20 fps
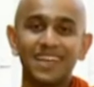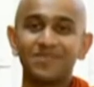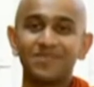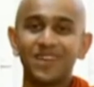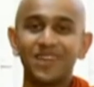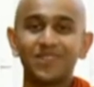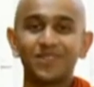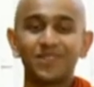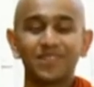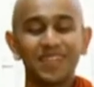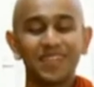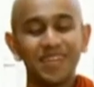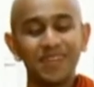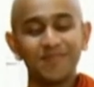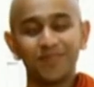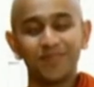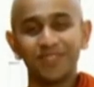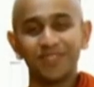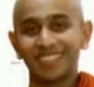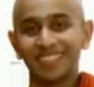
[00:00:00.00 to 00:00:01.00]
may you
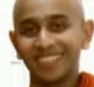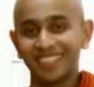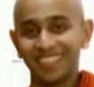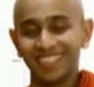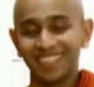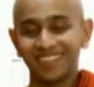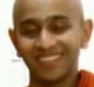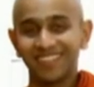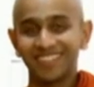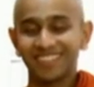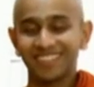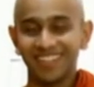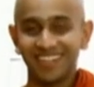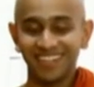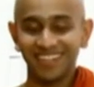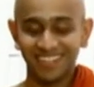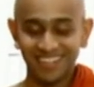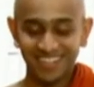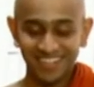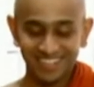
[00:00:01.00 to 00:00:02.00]
keep on continuing
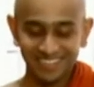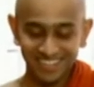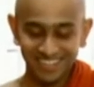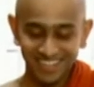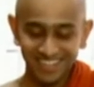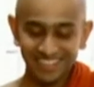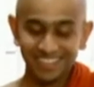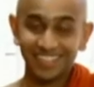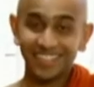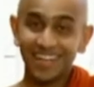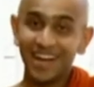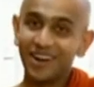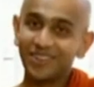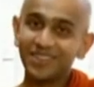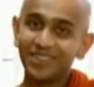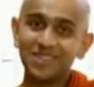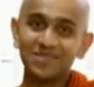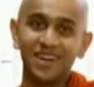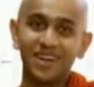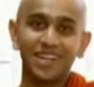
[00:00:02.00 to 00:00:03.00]
chanting
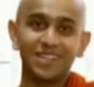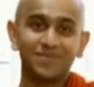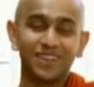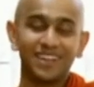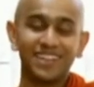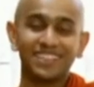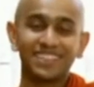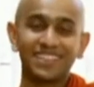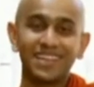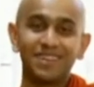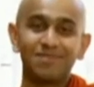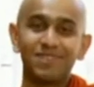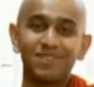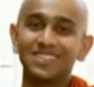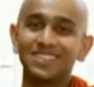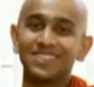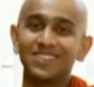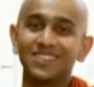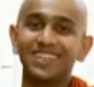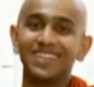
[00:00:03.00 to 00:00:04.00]
Angulimala Parit and
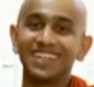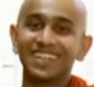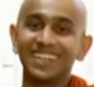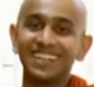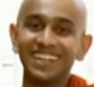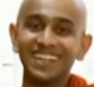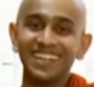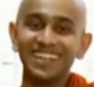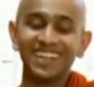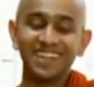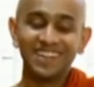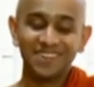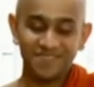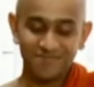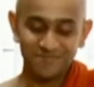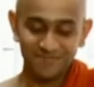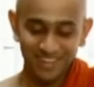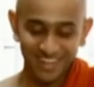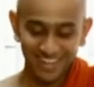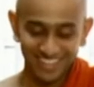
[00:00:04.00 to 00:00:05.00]
bless your little
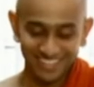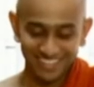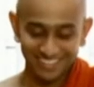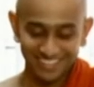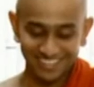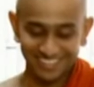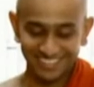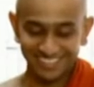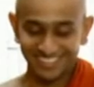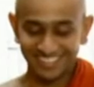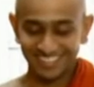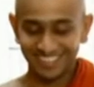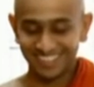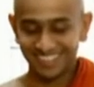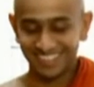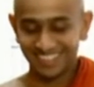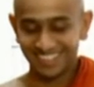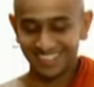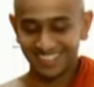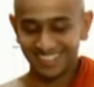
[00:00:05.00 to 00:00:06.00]
brother.
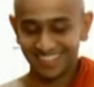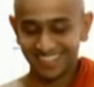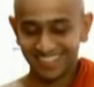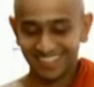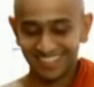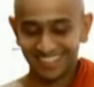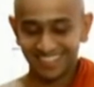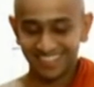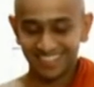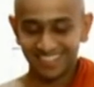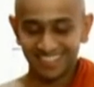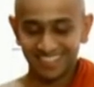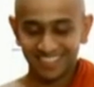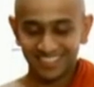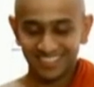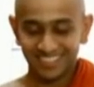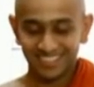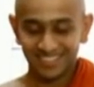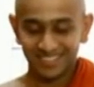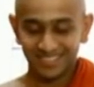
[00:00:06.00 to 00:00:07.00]

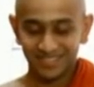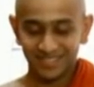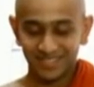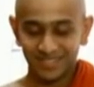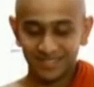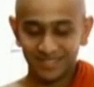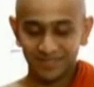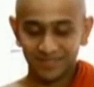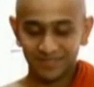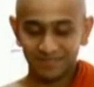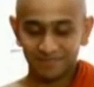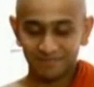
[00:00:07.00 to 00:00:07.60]
So